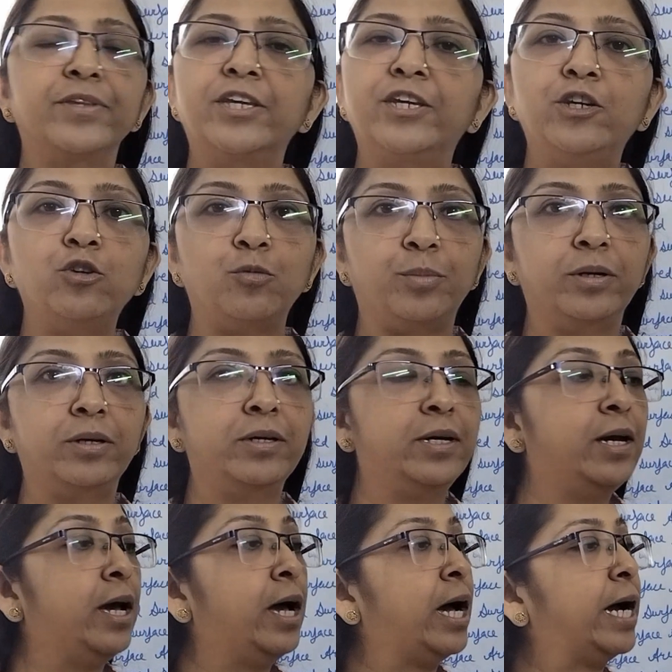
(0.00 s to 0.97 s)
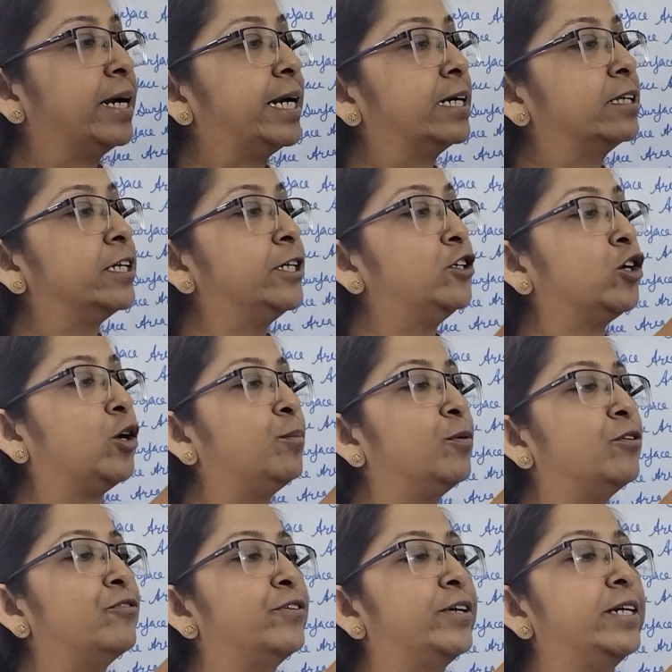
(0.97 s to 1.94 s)
cube, and at the top
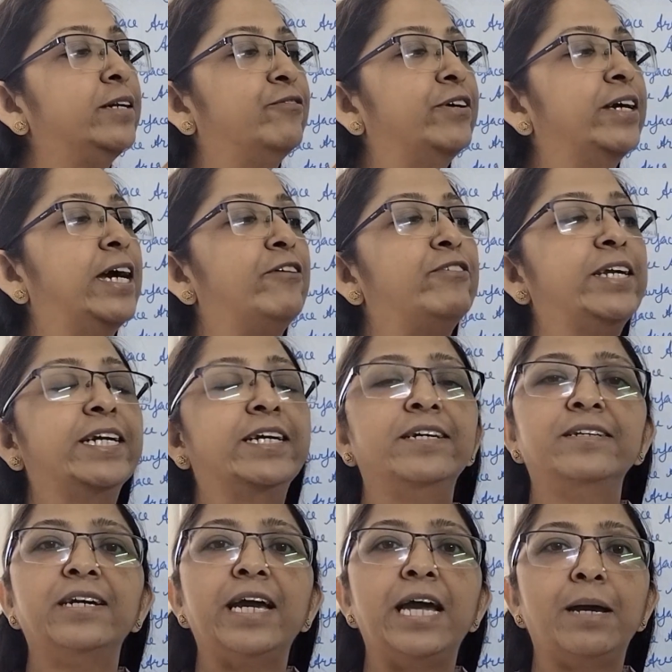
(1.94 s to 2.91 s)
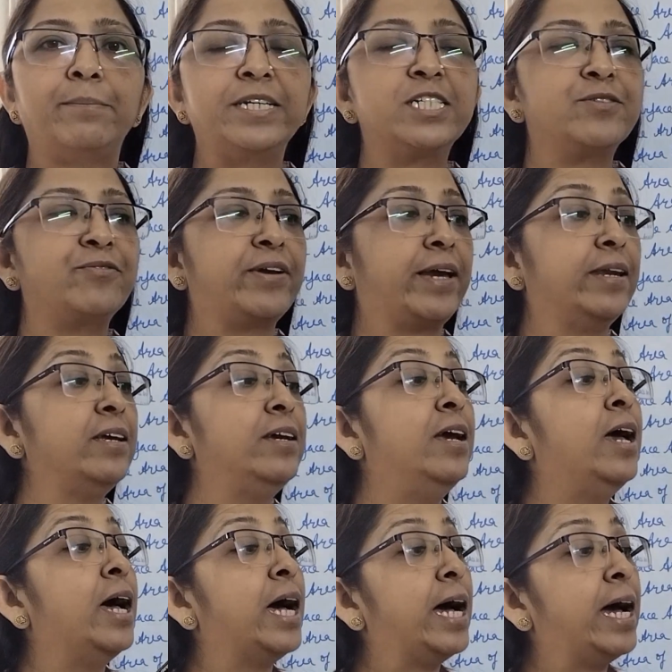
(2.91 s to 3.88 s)
of it we have taken a hemisphere,
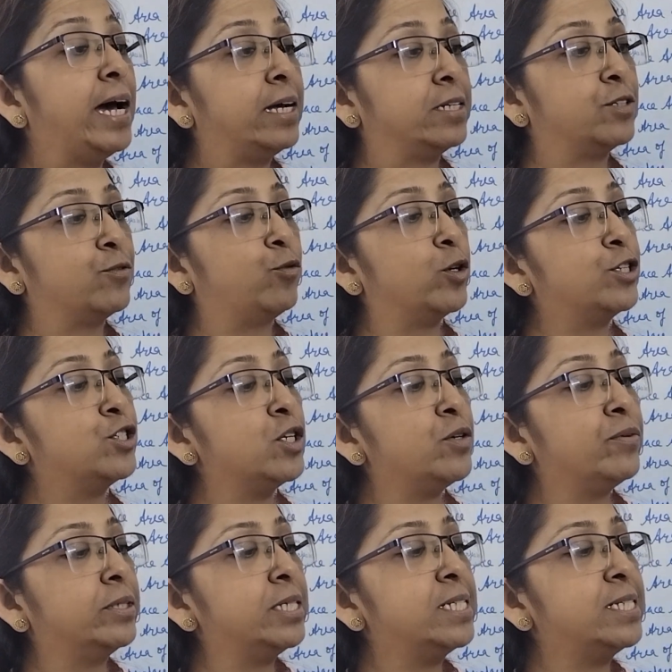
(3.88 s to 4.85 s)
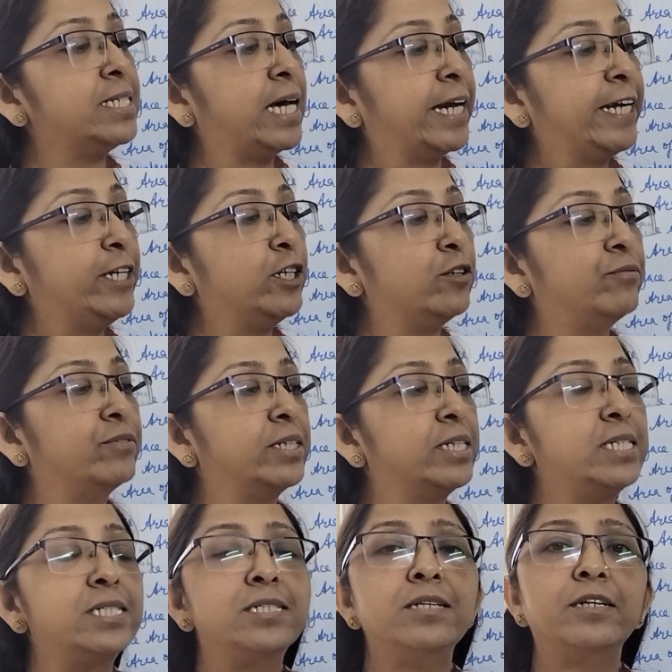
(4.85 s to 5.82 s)
and whatsoever the side of
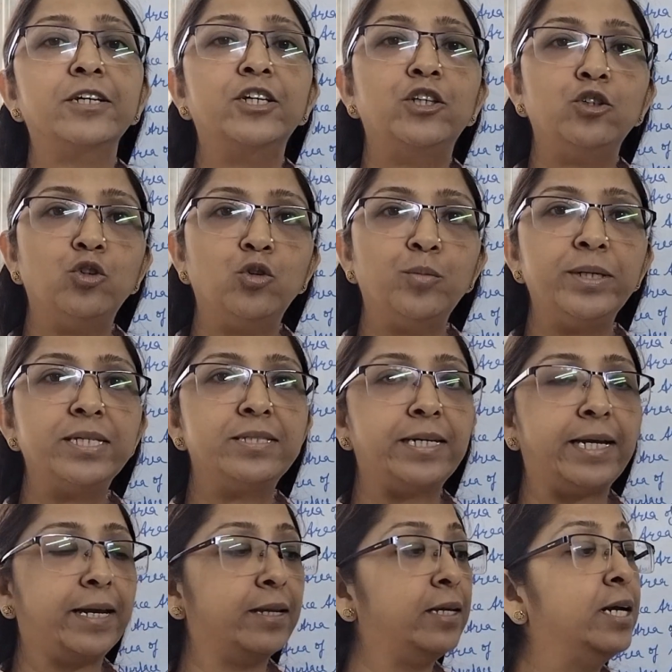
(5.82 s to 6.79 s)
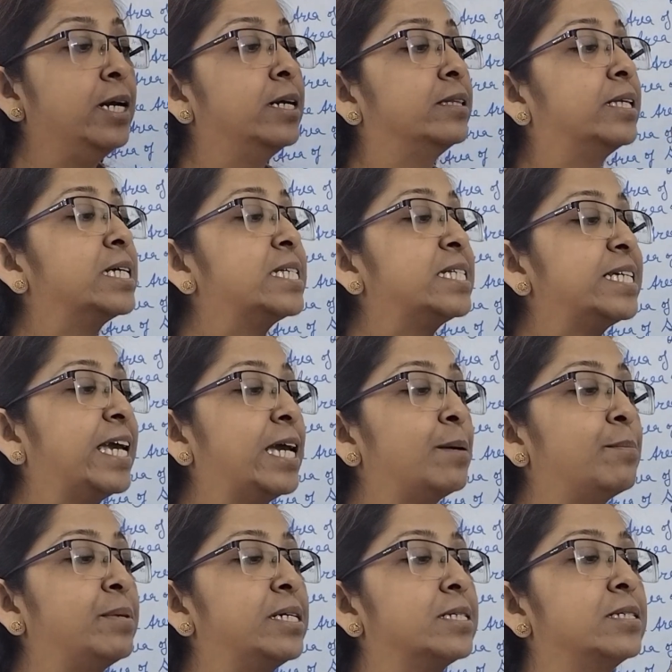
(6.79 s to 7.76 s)
this cube is there, the
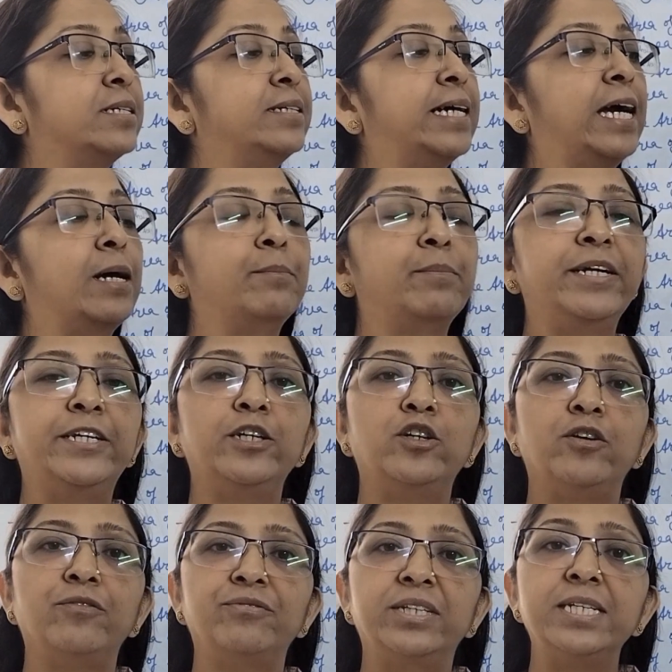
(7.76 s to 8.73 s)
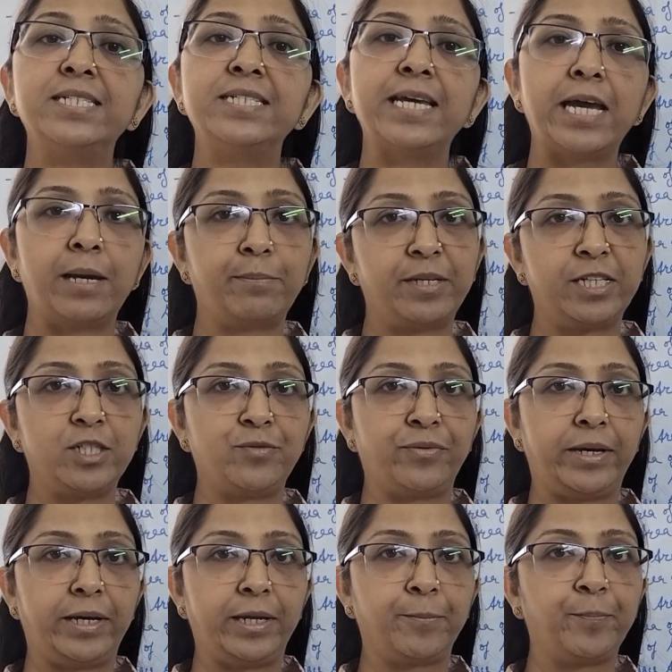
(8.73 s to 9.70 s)
same is the diameter of this
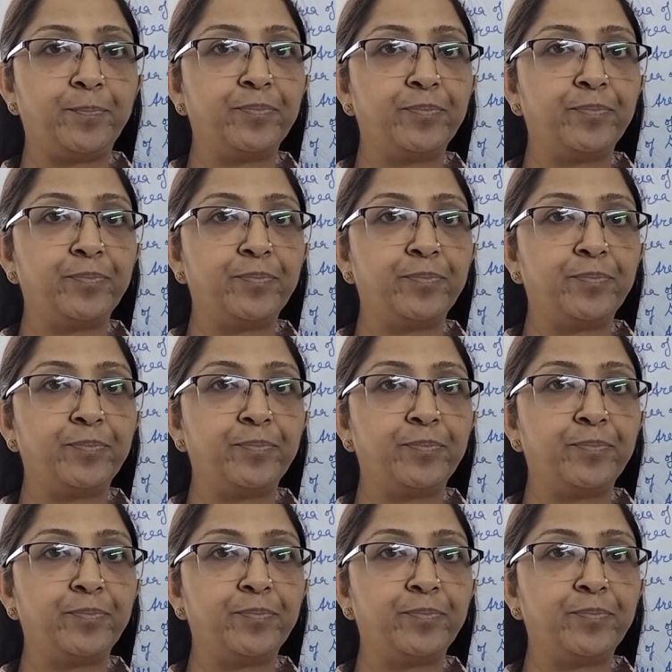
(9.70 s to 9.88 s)
hemisphere.